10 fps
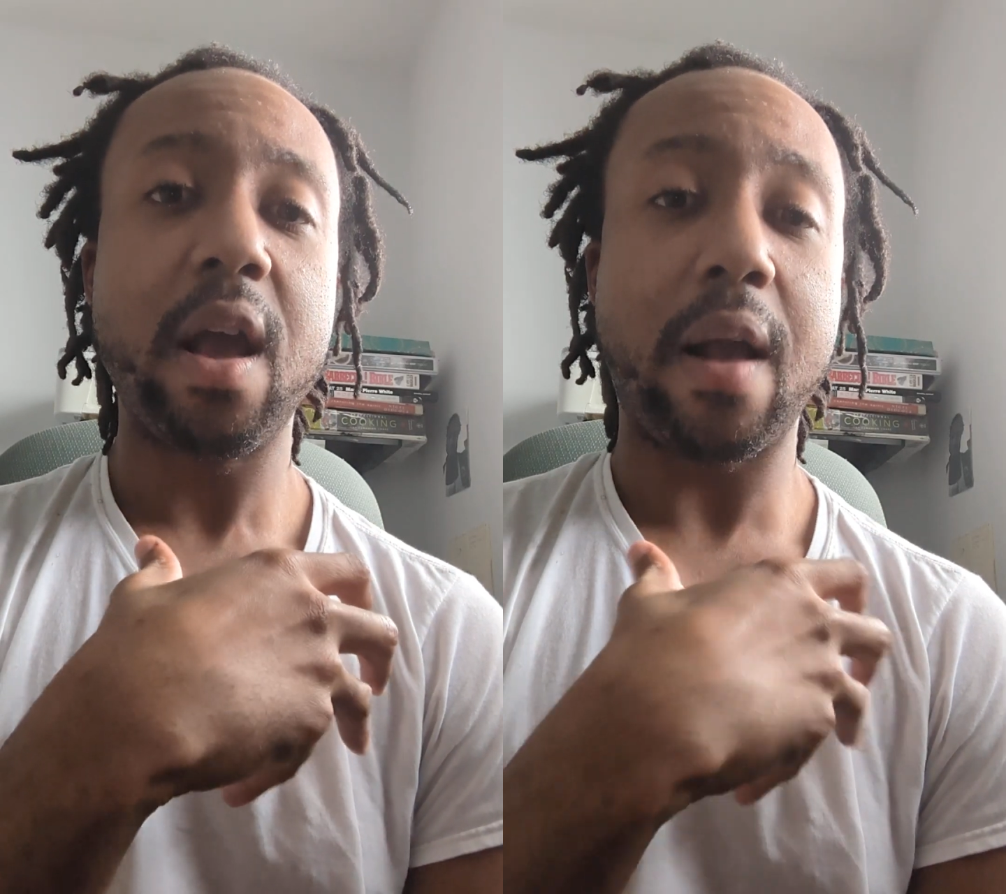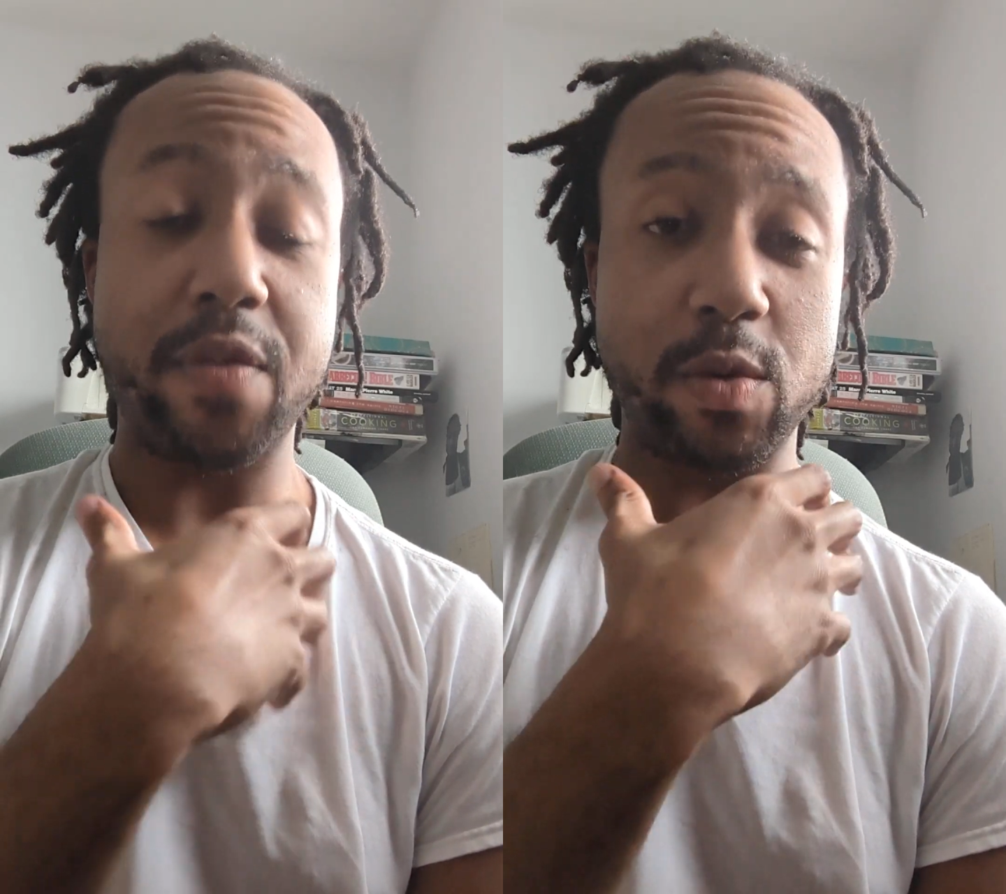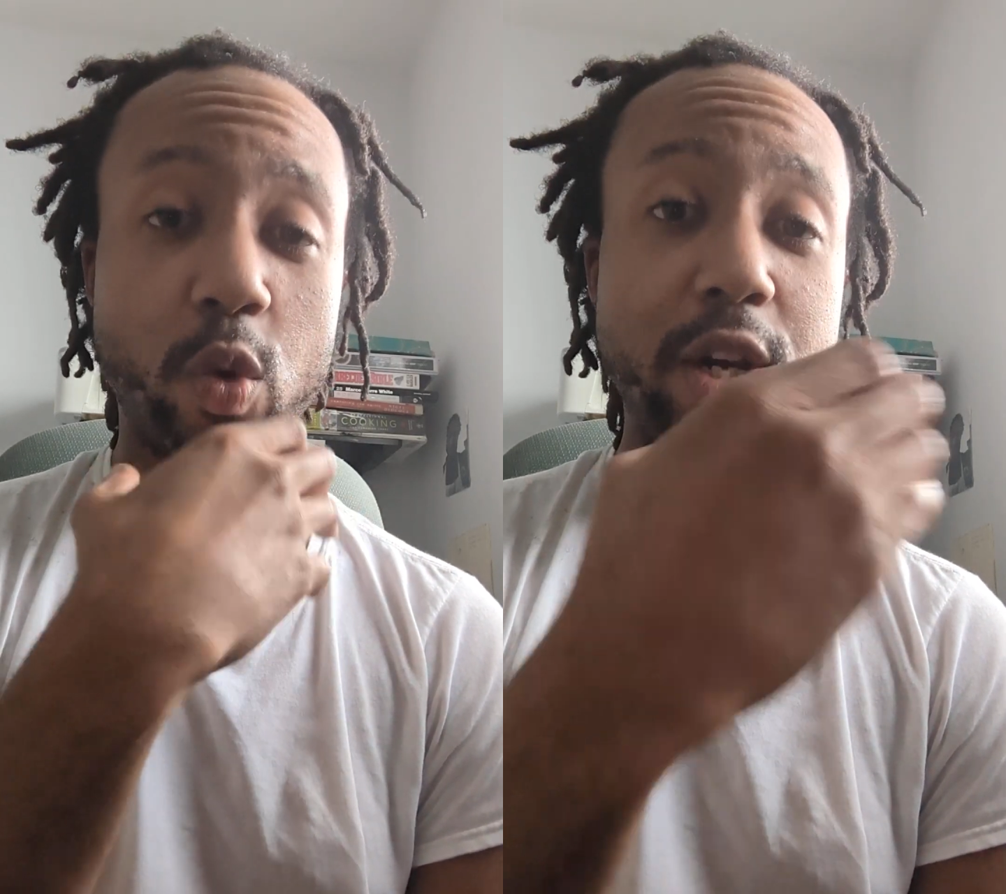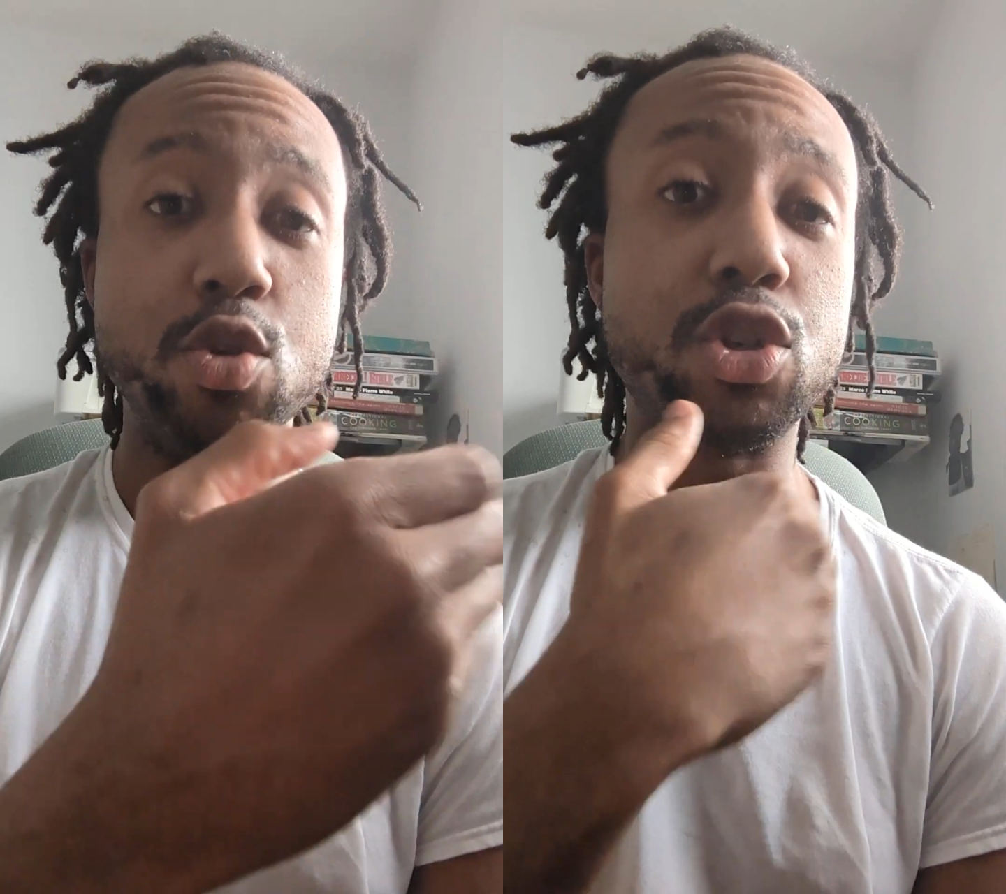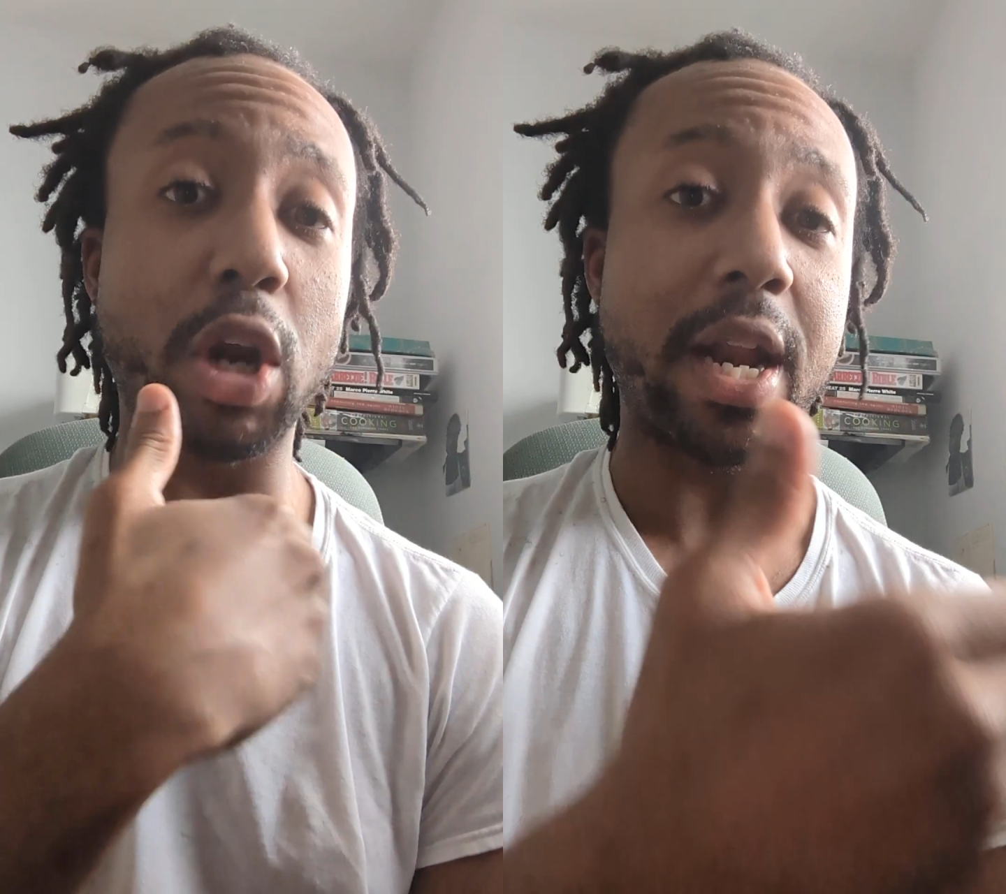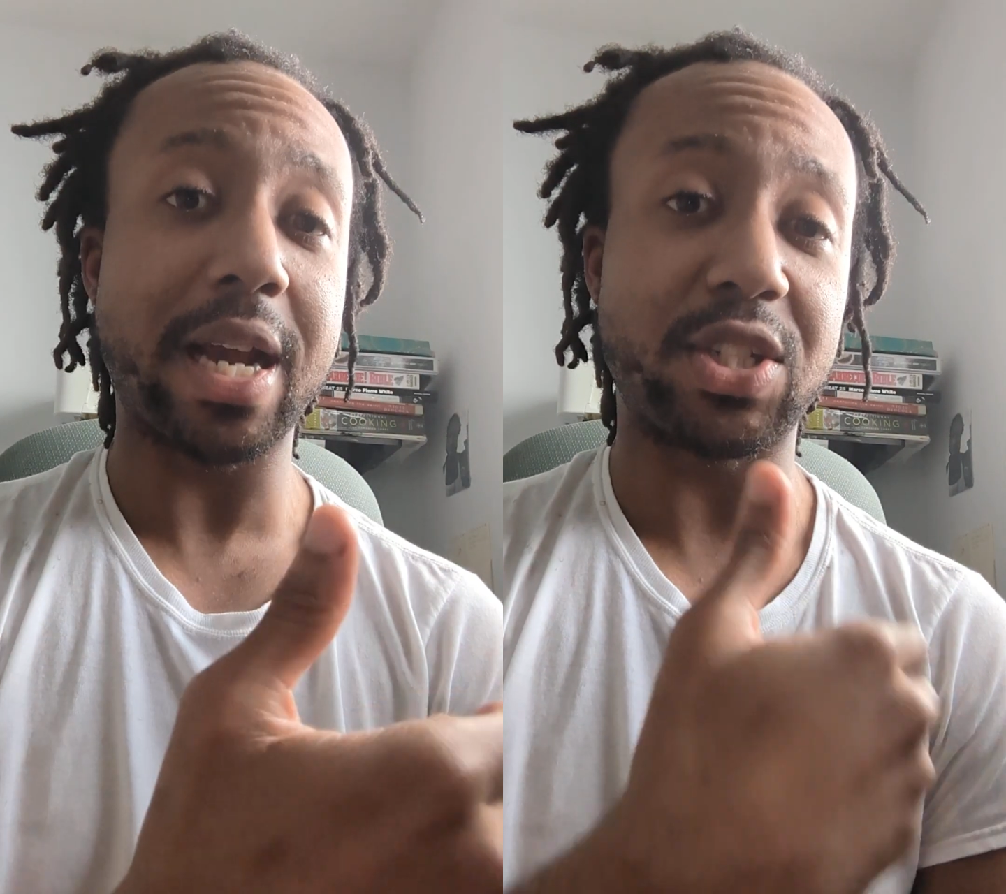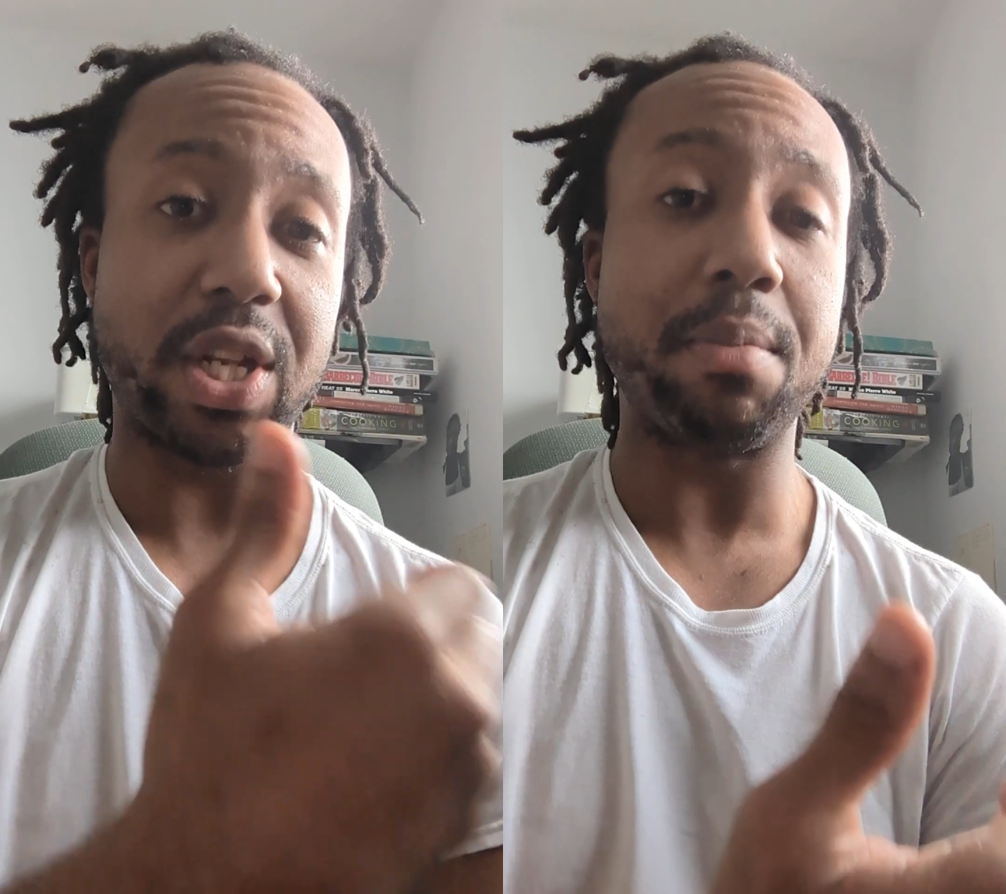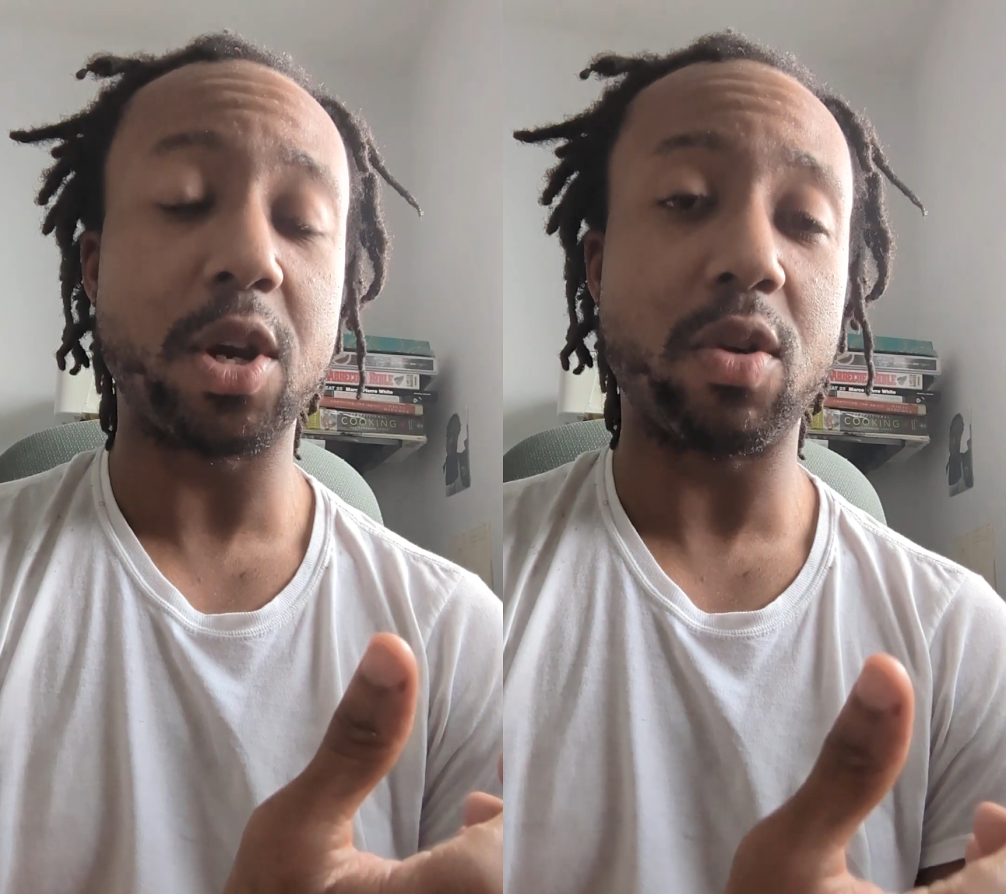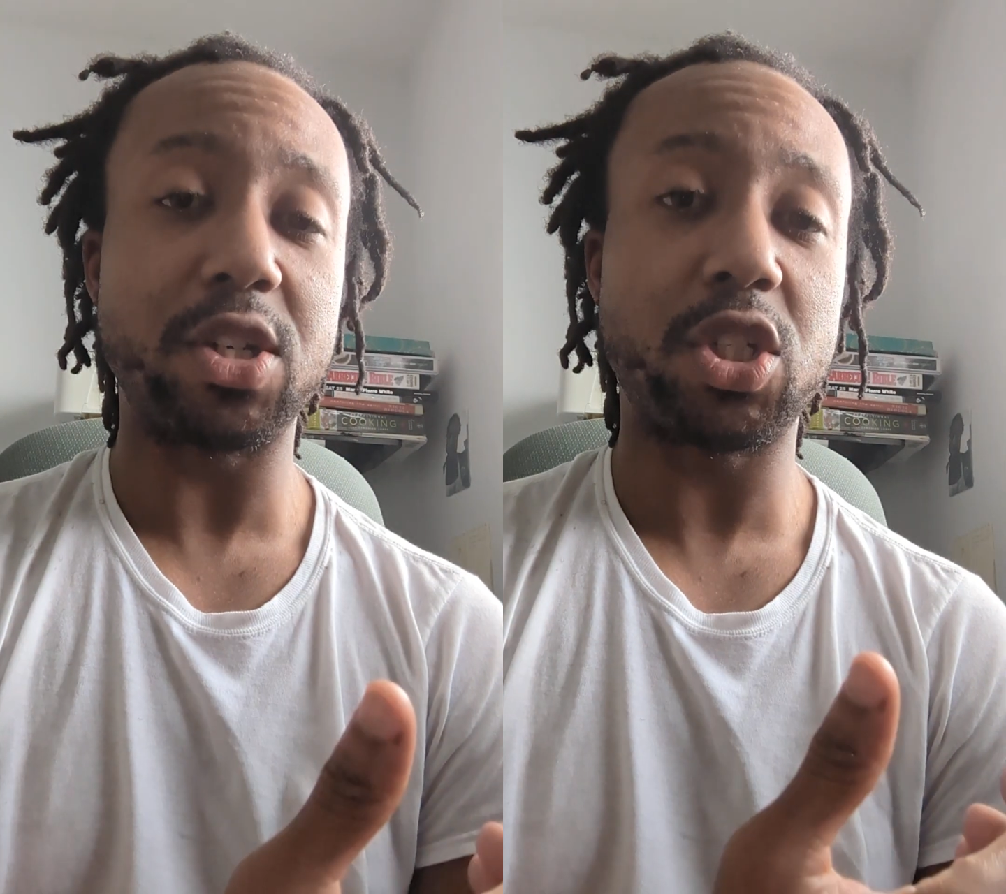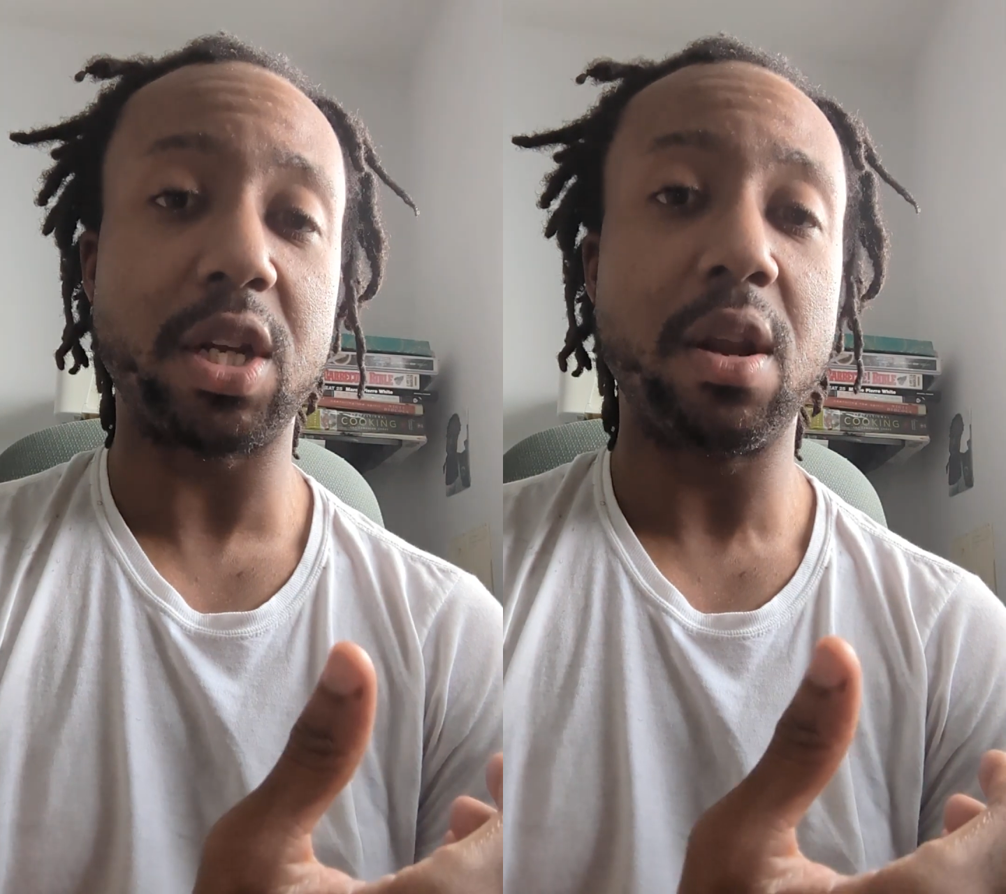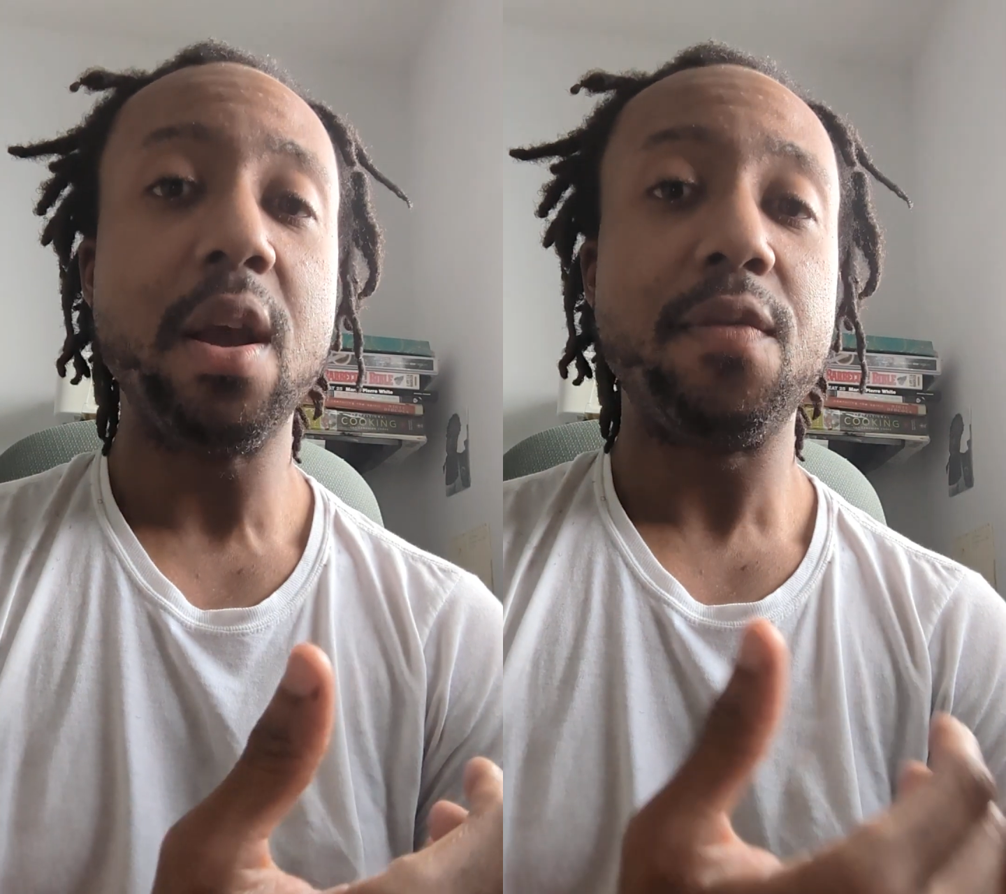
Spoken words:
And then when you try to ask them a question,